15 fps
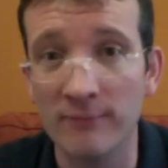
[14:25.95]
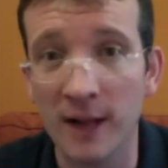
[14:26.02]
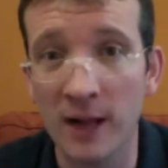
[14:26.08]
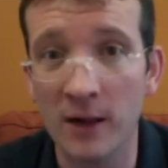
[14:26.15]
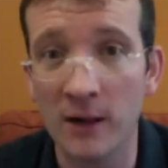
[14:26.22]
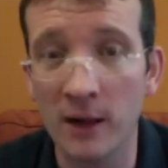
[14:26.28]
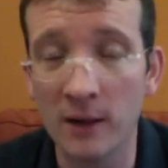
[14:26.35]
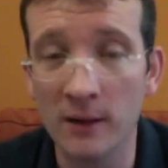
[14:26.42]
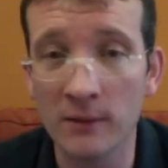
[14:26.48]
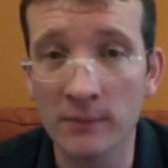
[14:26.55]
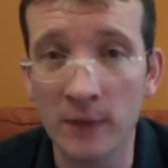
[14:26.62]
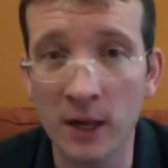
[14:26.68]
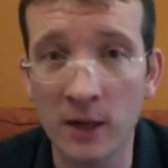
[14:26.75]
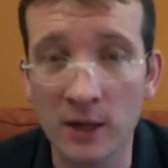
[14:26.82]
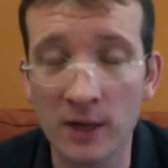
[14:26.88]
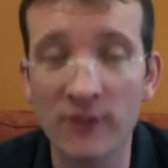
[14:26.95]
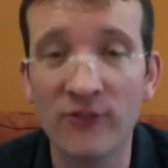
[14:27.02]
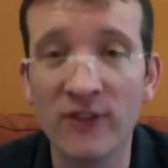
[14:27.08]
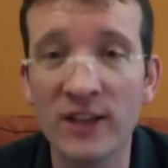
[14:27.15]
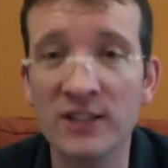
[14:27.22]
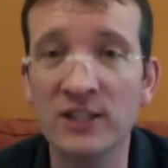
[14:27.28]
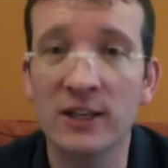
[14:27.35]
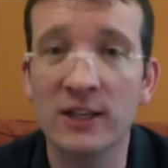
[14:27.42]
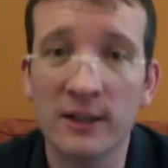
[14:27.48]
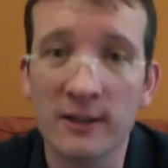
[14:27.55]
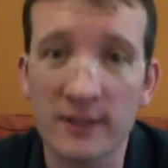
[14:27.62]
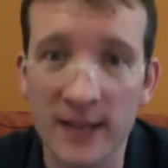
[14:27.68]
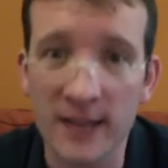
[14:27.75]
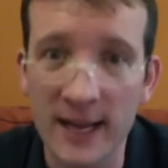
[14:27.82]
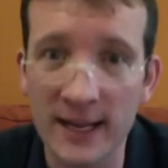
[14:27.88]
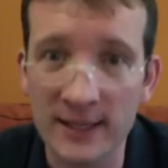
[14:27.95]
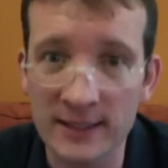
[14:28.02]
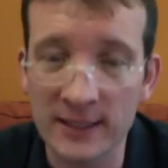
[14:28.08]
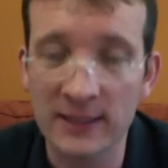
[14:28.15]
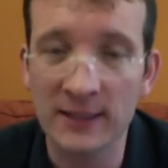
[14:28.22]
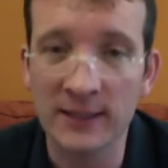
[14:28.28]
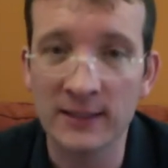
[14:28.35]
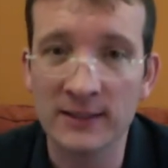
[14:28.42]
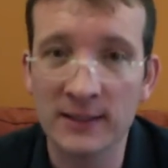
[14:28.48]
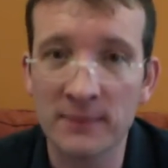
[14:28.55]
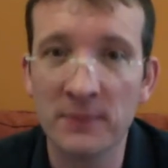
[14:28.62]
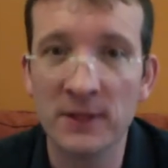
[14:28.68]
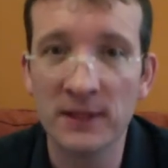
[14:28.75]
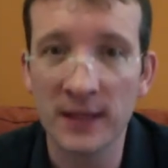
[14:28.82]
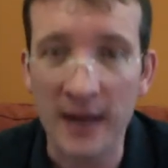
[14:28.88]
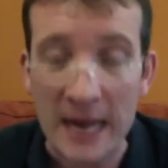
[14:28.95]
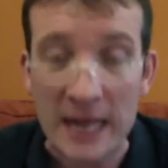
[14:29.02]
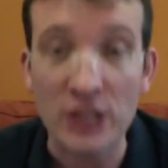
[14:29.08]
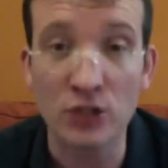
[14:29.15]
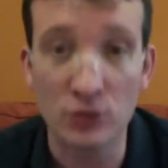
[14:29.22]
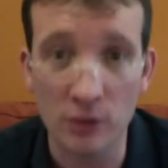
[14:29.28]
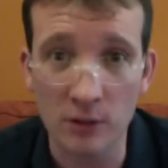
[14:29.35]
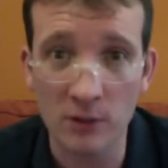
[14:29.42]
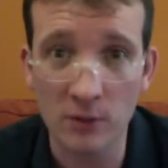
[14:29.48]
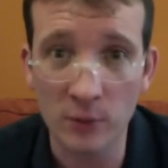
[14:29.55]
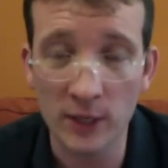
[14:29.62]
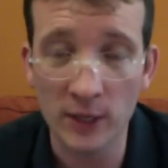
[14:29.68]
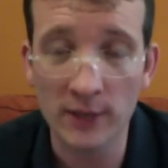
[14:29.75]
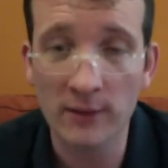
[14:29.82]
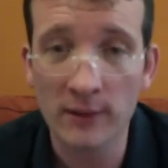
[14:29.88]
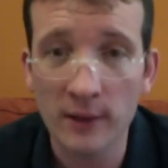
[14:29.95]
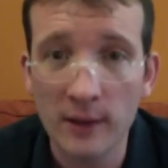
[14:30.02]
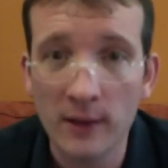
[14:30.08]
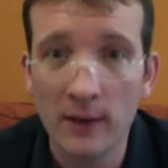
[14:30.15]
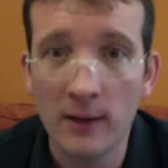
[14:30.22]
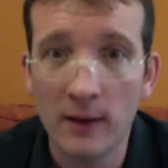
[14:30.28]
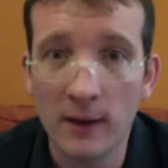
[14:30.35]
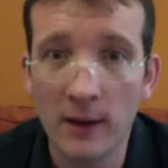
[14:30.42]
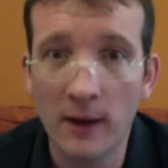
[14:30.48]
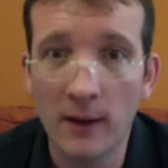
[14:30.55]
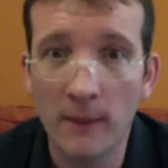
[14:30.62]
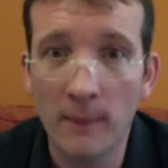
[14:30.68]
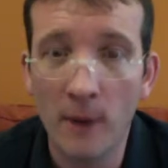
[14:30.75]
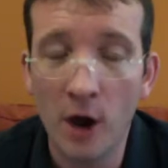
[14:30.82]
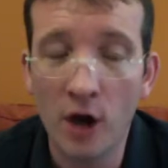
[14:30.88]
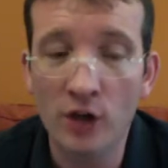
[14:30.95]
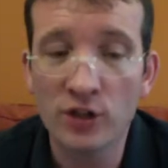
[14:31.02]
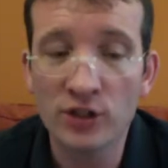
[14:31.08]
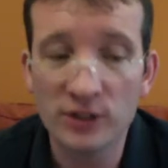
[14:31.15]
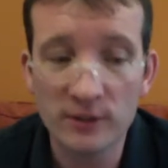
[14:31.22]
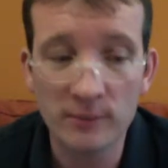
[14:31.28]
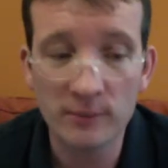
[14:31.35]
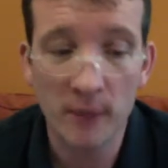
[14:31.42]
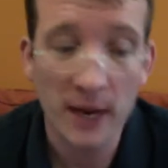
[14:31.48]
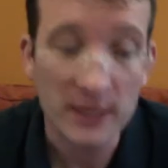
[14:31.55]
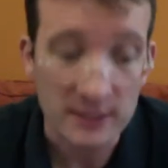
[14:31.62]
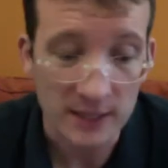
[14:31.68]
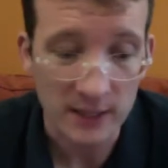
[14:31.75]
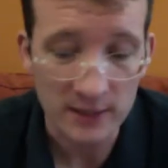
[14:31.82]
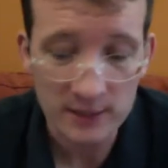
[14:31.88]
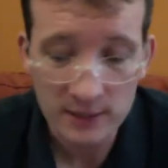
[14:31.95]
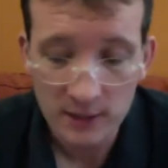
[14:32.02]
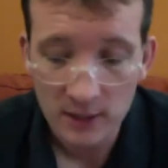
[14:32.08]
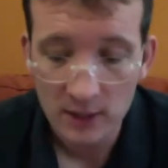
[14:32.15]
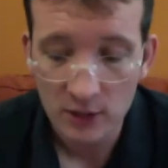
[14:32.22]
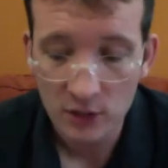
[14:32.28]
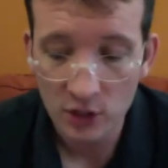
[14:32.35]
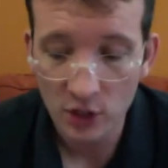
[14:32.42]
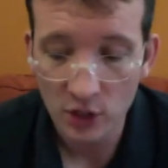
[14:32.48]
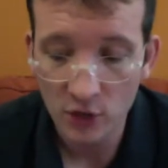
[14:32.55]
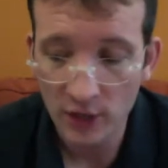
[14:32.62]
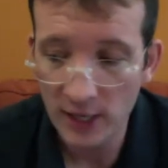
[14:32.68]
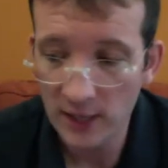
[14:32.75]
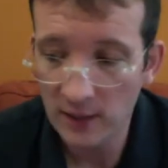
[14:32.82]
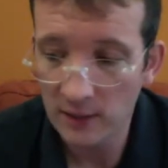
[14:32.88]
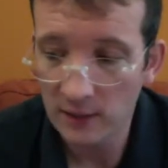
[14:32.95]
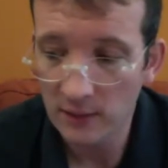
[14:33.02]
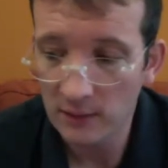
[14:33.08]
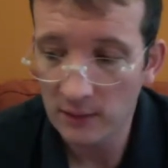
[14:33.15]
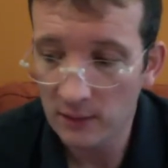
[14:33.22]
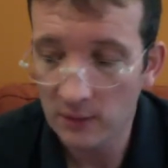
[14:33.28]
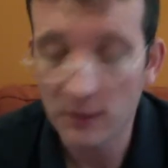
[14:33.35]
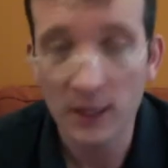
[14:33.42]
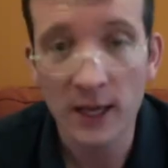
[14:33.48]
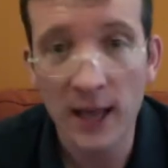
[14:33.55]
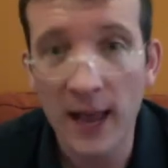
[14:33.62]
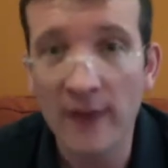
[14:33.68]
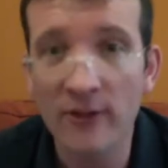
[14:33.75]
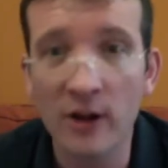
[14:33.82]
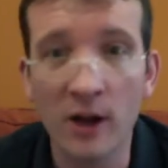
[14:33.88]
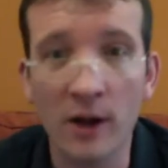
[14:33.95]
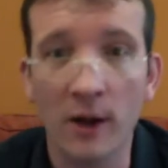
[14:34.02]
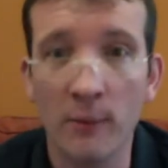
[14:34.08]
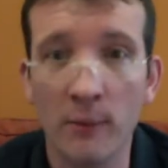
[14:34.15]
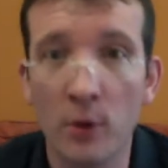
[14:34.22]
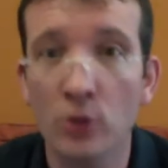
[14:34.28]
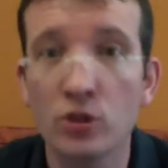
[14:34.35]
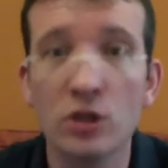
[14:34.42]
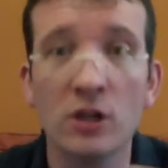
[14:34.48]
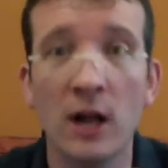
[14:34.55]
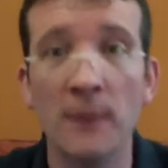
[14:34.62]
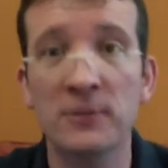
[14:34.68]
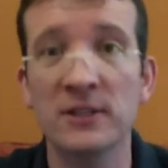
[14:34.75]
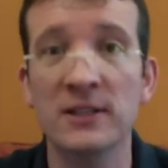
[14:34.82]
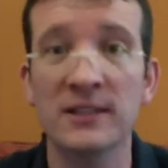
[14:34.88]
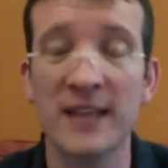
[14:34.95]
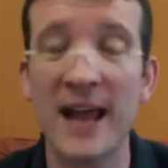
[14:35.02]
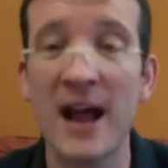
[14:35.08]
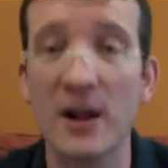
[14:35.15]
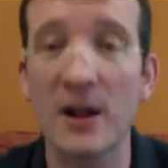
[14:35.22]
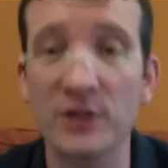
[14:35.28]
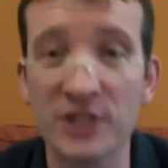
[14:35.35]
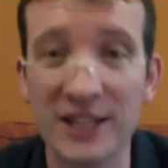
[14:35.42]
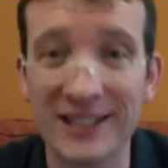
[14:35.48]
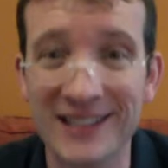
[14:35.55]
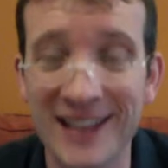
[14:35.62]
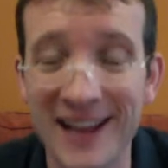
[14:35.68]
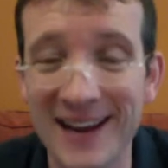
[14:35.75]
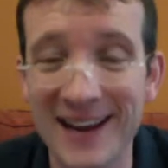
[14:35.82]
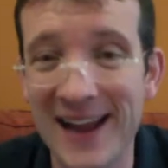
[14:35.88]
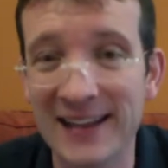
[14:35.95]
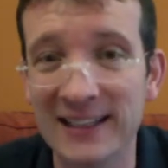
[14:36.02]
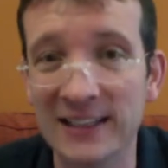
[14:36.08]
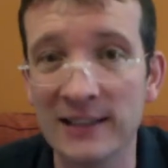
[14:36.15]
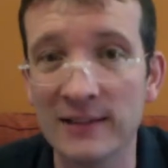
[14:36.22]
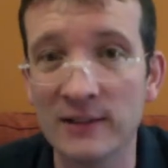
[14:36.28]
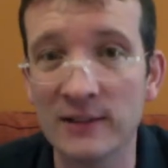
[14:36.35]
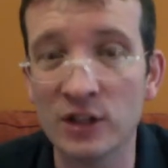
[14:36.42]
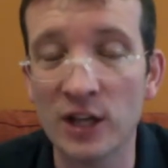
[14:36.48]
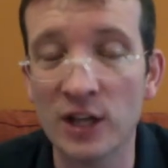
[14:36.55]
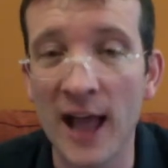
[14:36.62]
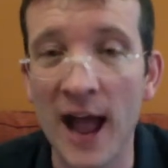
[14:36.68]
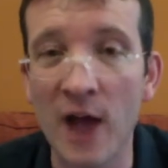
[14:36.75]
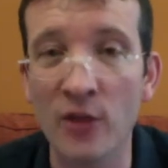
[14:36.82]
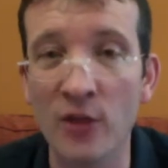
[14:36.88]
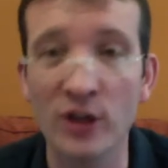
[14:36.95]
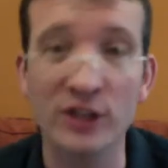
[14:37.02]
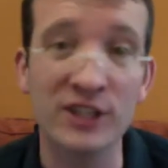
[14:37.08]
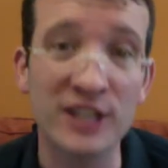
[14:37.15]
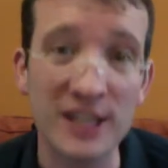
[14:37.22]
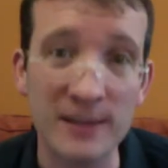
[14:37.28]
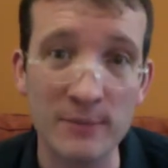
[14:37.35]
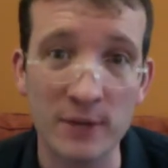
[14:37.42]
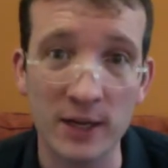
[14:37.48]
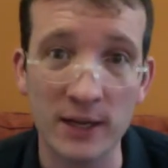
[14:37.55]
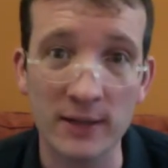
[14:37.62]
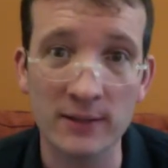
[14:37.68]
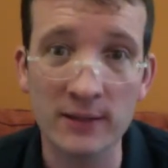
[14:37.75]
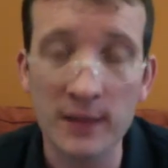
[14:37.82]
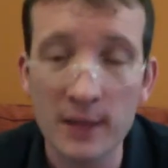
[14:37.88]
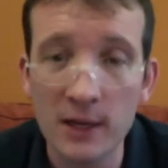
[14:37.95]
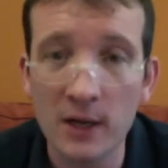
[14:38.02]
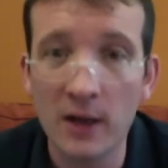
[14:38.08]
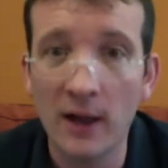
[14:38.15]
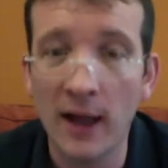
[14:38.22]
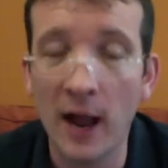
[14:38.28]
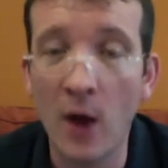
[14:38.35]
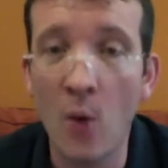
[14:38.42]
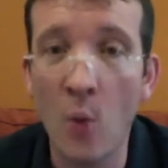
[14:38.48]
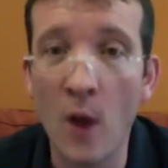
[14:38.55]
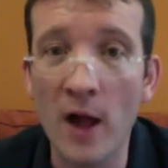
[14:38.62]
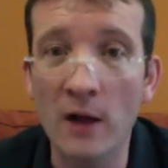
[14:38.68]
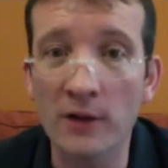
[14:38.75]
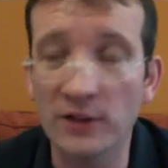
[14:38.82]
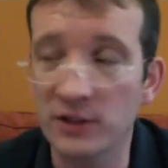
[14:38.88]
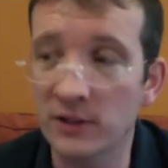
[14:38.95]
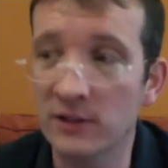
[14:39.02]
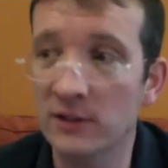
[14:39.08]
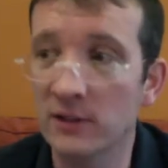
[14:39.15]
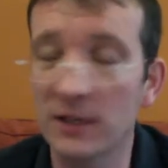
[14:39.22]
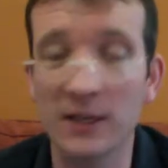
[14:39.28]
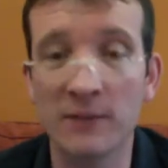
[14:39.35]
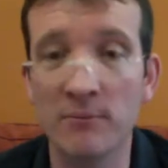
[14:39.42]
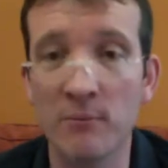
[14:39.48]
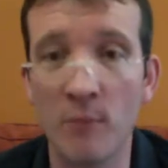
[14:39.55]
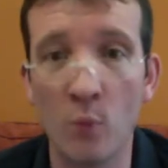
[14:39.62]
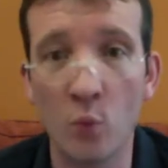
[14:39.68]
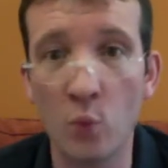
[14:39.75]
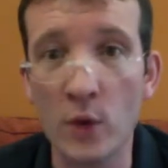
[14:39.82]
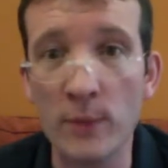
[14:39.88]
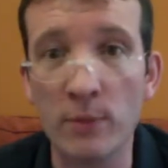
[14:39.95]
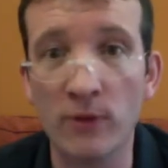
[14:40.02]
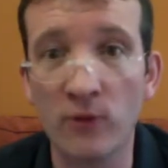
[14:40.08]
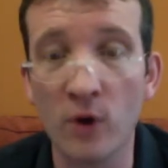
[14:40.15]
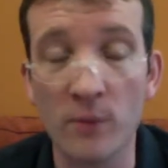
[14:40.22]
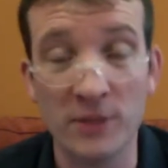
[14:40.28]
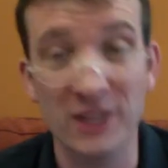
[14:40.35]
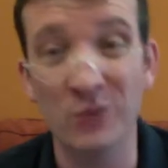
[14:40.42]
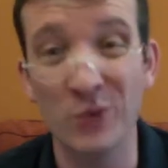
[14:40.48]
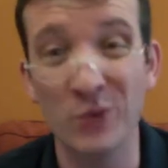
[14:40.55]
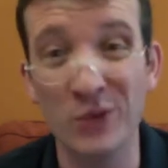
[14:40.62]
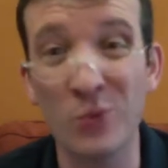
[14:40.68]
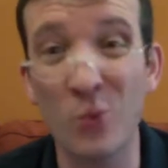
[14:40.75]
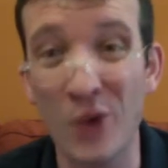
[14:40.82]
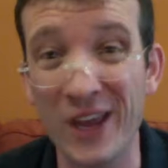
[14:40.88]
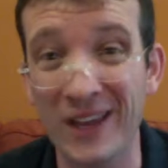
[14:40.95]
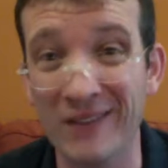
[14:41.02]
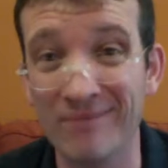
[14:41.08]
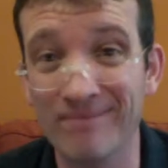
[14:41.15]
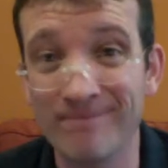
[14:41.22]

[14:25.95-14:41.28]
I'll confess to you here, dads, that it's something that I struggle with. My sons, they have emotional ups and downs, and it's connected to how their team does. How well did we perform? Did we win?